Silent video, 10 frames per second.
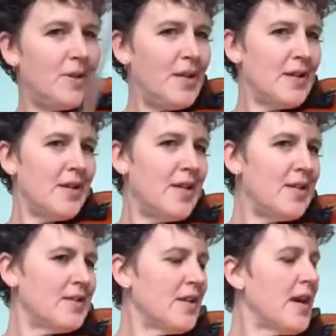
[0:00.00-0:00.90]

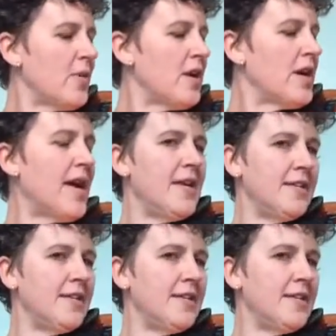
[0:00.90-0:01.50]
Here's how her A